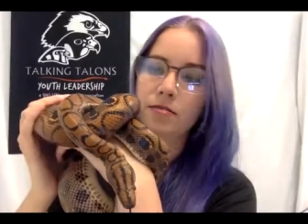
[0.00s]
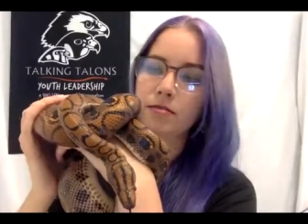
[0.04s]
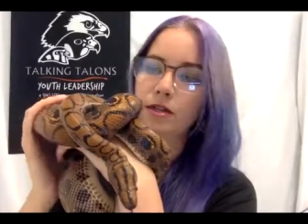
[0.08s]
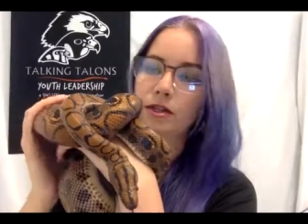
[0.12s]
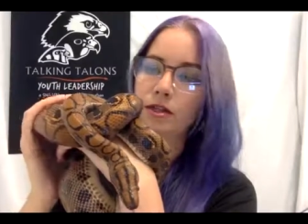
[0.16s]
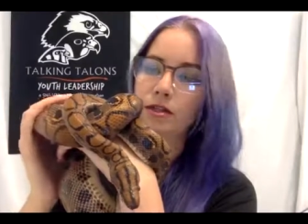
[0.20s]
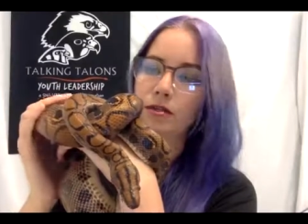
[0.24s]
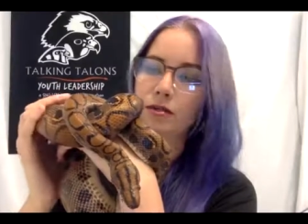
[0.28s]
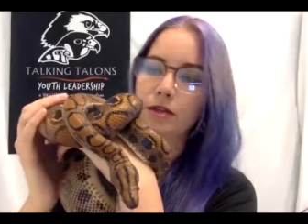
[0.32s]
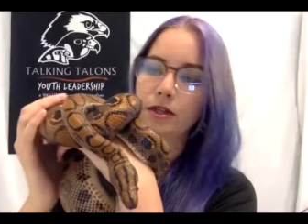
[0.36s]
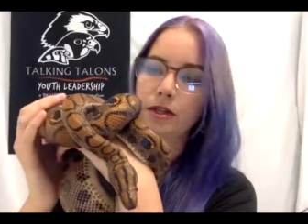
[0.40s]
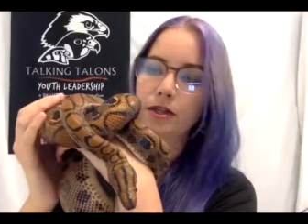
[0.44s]

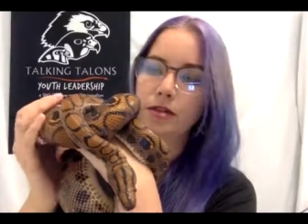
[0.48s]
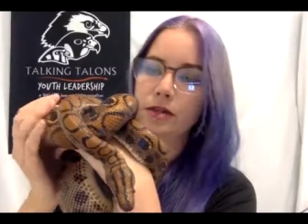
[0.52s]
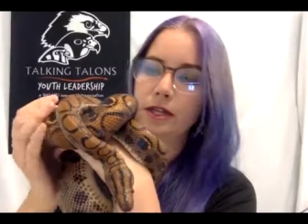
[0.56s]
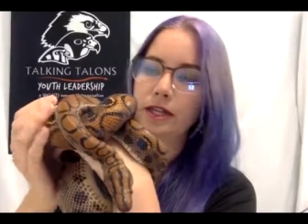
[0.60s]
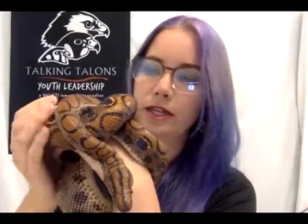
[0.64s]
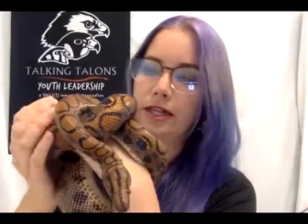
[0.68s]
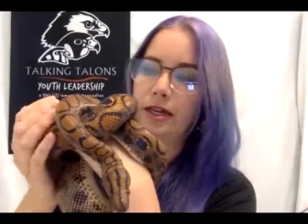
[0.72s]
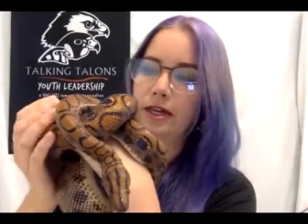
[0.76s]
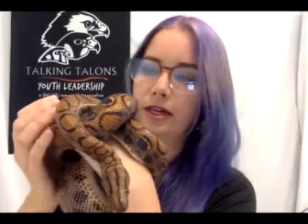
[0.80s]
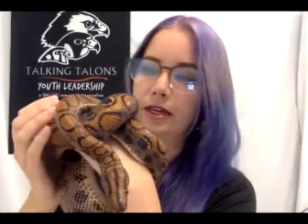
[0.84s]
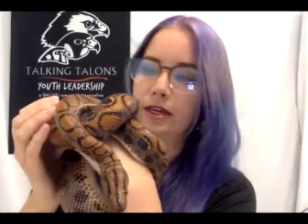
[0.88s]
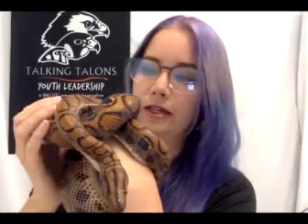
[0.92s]
be doing
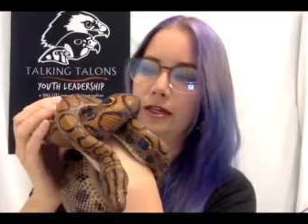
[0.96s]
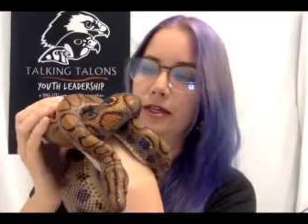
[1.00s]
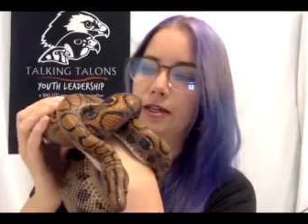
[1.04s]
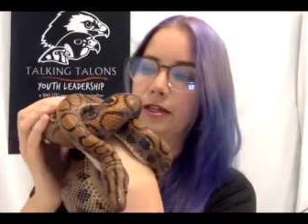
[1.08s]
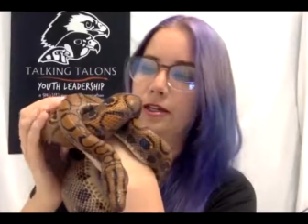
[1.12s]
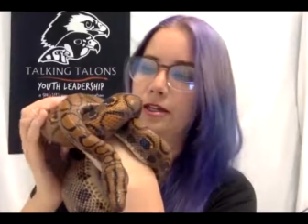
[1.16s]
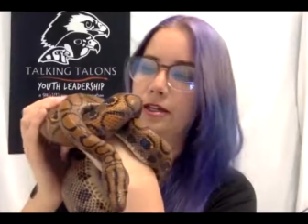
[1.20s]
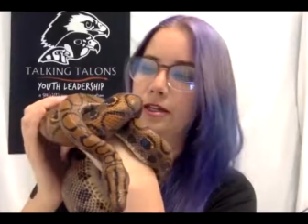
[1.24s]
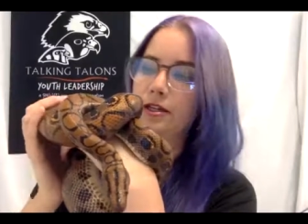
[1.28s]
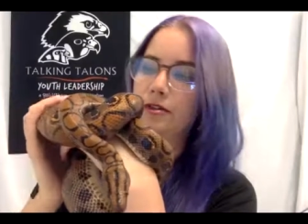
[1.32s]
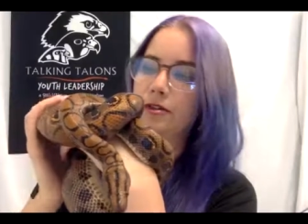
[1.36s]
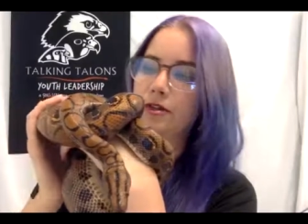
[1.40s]
okay
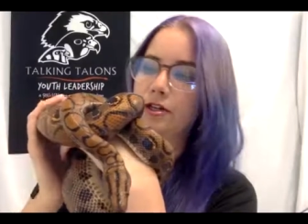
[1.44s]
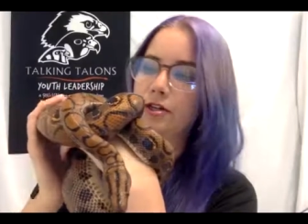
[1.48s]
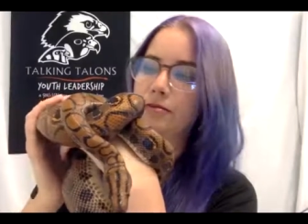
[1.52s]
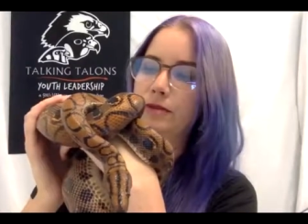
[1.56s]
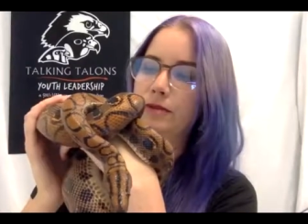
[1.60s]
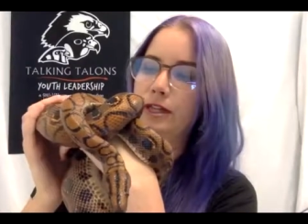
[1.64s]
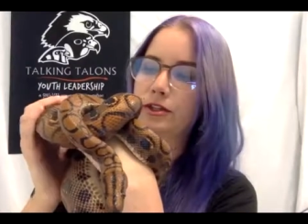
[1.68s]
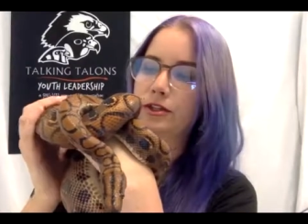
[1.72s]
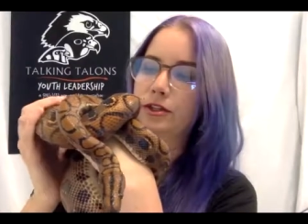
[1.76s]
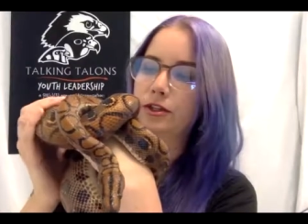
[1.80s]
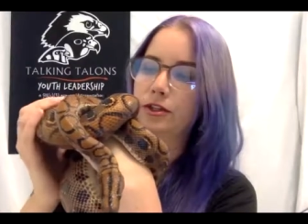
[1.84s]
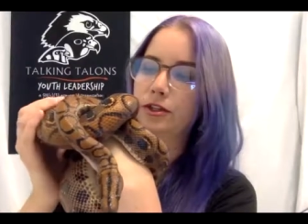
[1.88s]
here in New
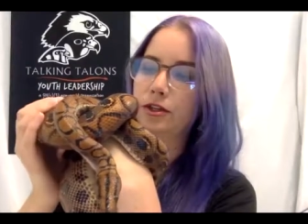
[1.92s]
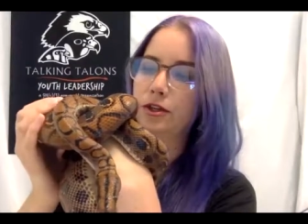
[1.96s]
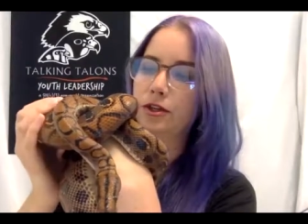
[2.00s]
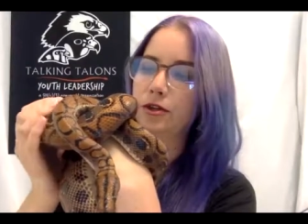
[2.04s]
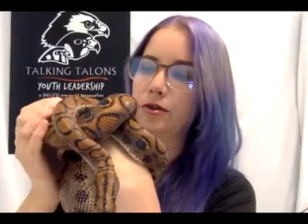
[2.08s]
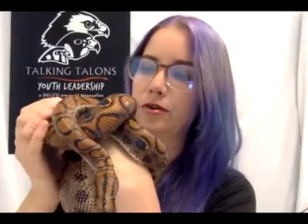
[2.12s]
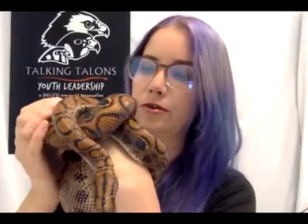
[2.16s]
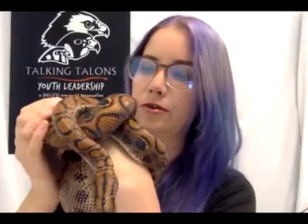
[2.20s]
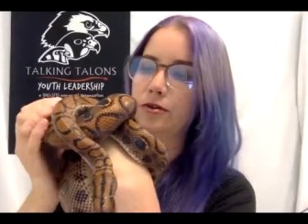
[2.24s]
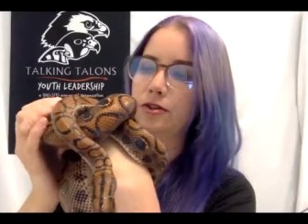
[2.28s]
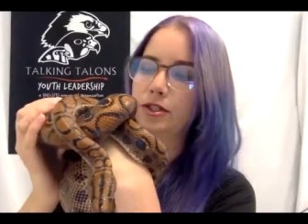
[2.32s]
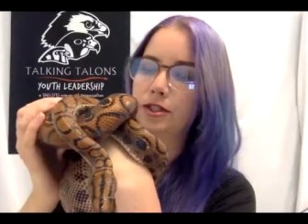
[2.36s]

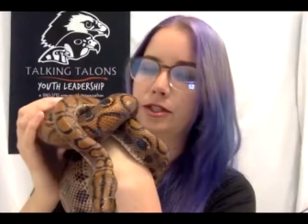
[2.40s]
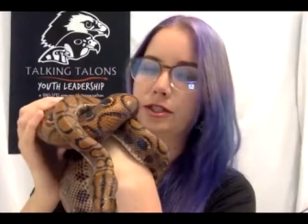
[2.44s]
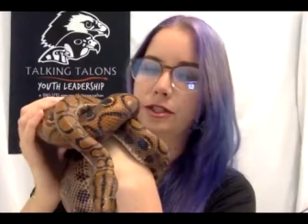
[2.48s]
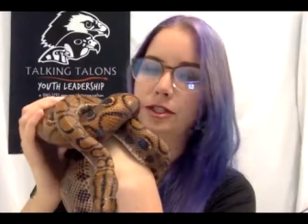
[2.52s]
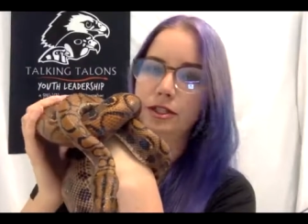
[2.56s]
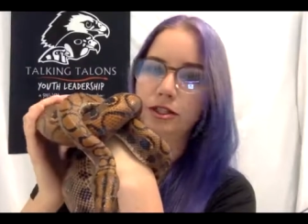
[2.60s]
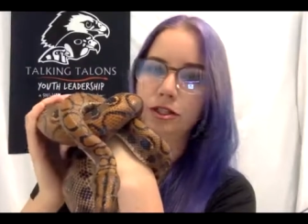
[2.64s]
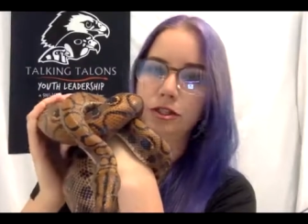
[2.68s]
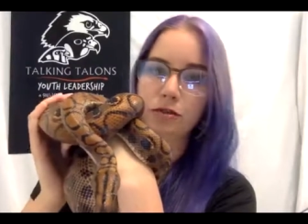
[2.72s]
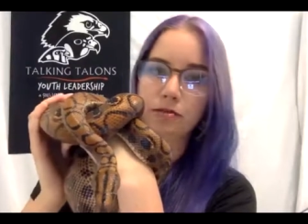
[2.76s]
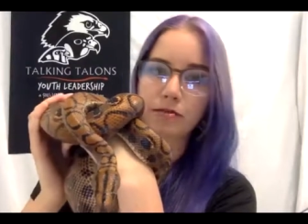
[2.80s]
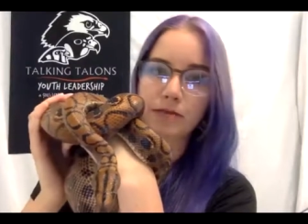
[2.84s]
Mexico. She
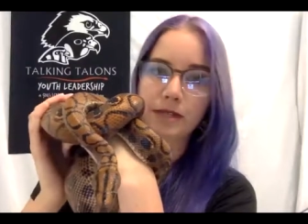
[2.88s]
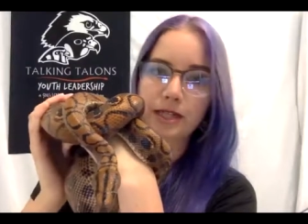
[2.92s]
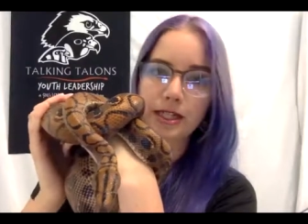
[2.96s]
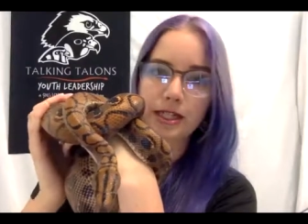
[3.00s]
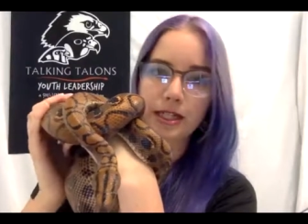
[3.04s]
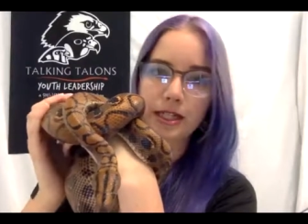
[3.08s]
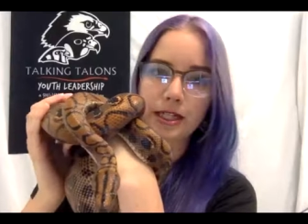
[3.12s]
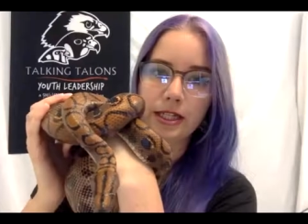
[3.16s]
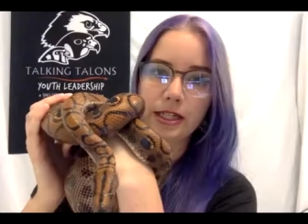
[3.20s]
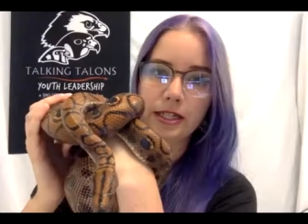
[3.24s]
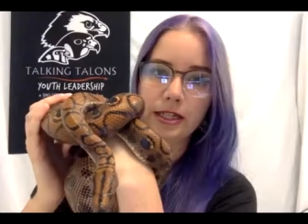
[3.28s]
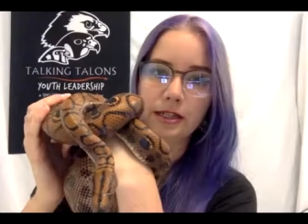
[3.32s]
needs
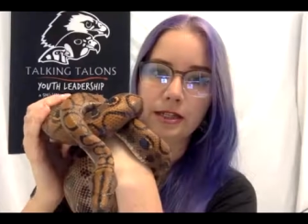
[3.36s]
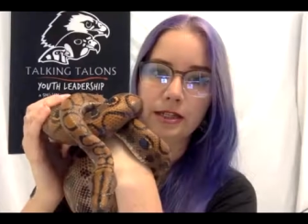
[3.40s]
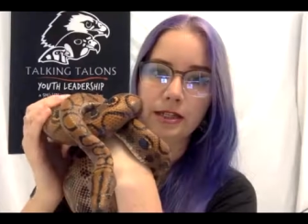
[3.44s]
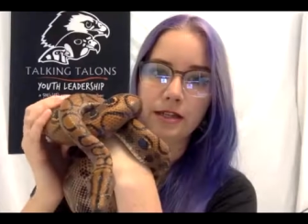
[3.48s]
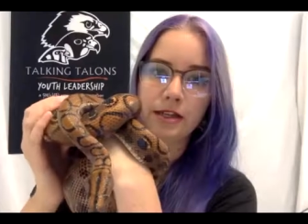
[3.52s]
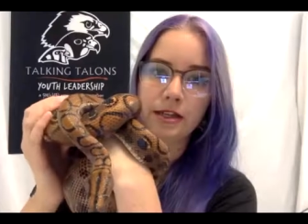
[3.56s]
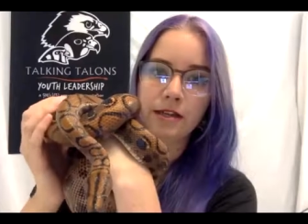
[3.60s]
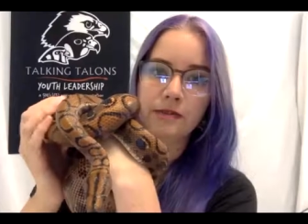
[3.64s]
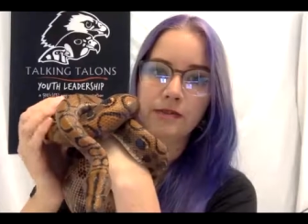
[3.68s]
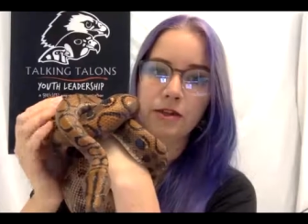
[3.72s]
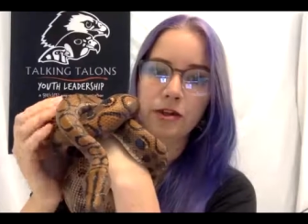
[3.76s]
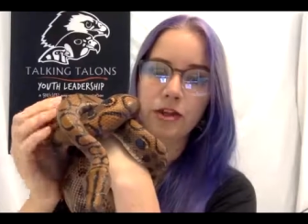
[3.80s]
humidity,
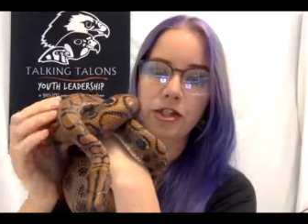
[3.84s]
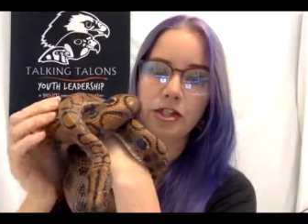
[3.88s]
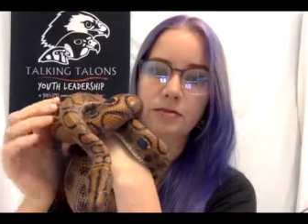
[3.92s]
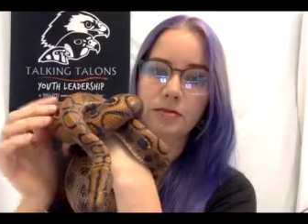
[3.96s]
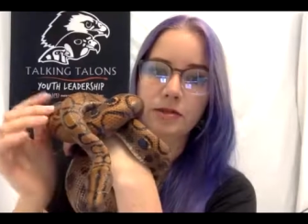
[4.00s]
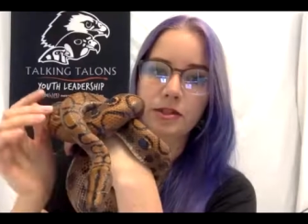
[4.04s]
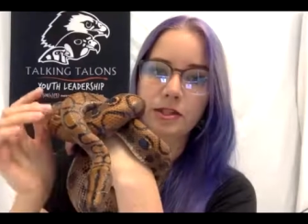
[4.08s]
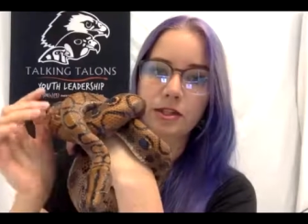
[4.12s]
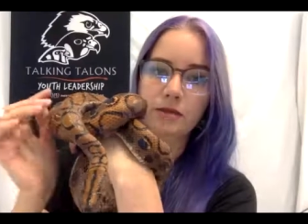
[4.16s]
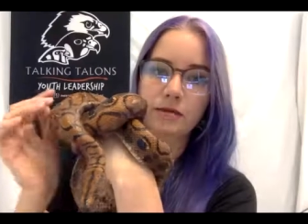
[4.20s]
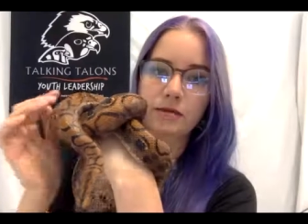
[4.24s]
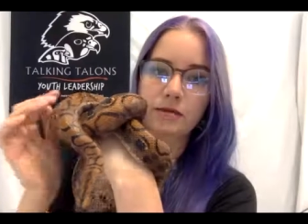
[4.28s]
very
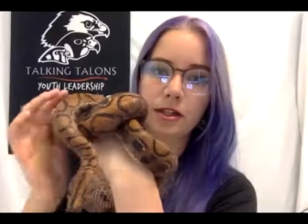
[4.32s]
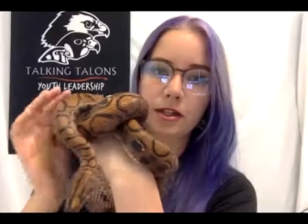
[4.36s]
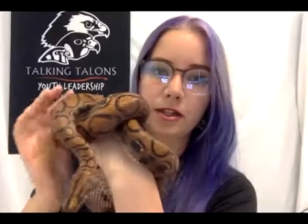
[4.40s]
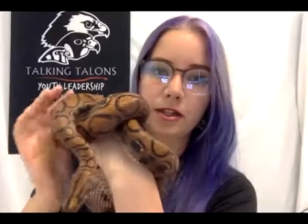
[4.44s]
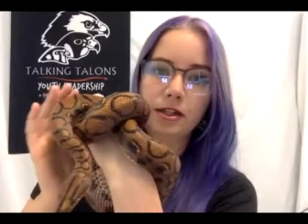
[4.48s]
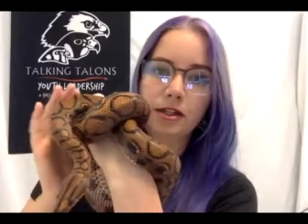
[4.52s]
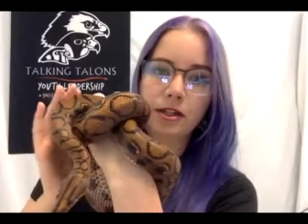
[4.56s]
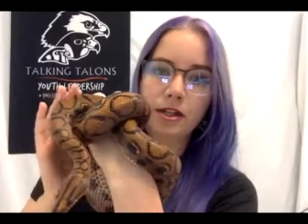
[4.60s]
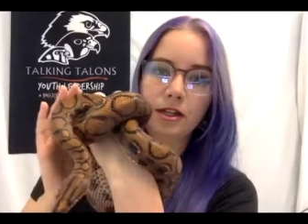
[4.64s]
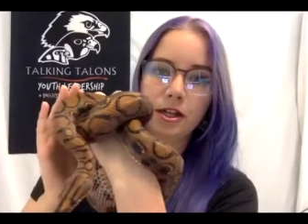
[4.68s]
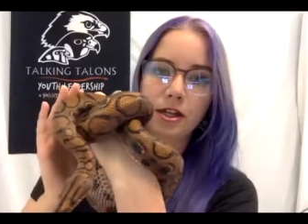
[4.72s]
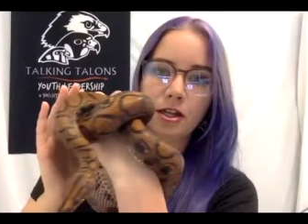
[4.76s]
specific
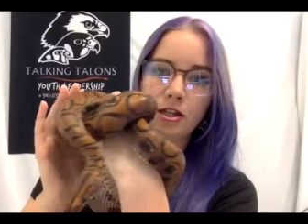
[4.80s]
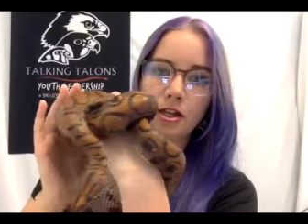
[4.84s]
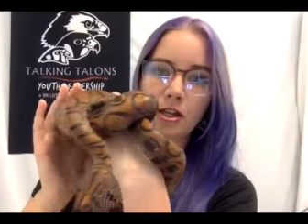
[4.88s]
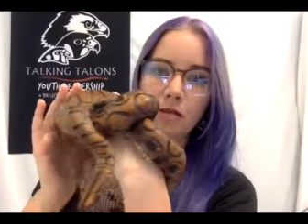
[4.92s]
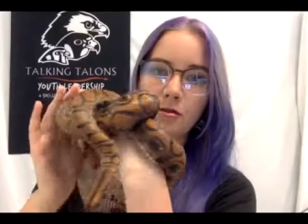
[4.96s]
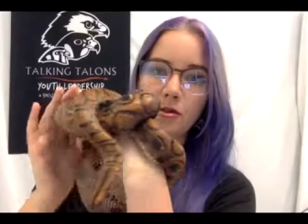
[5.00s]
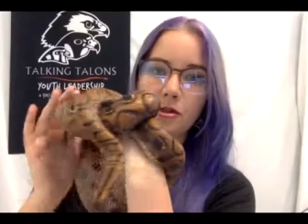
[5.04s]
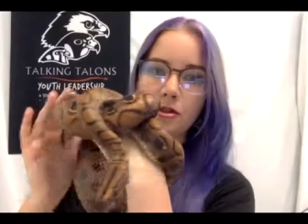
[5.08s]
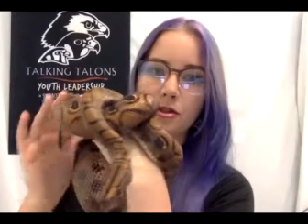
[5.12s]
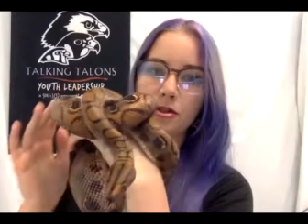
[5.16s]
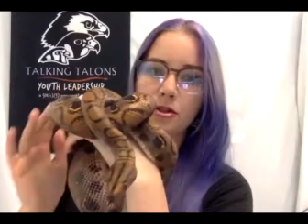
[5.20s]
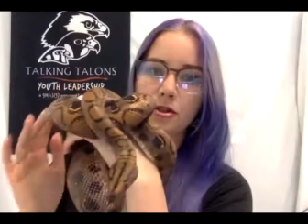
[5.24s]

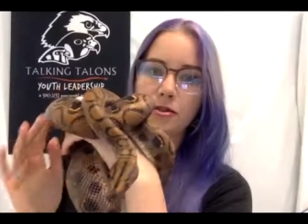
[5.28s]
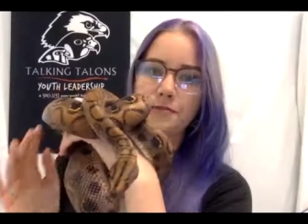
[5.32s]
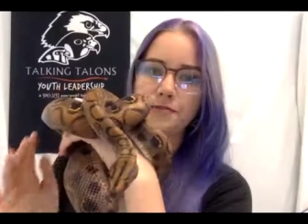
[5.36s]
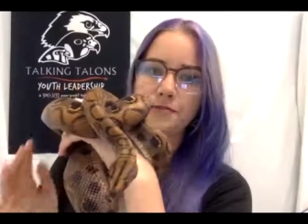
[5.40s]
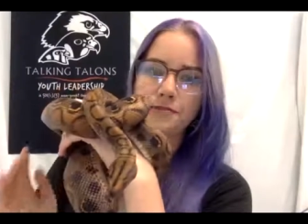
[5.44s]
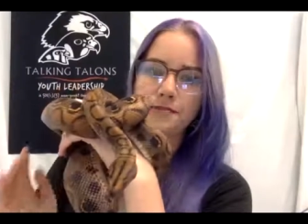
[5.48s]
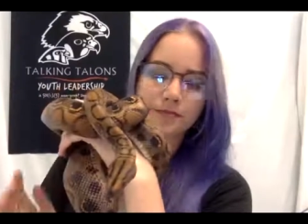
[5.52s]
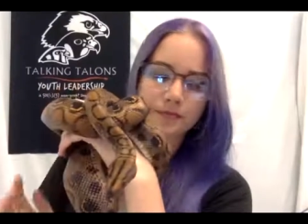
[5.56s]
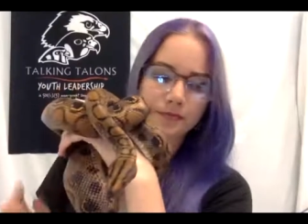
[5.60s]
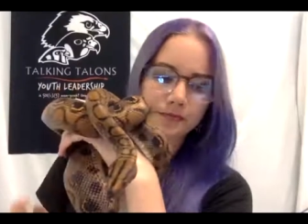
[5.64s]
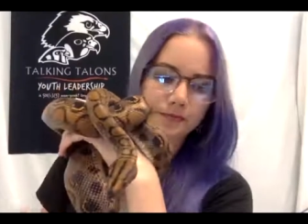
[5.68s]
temperature.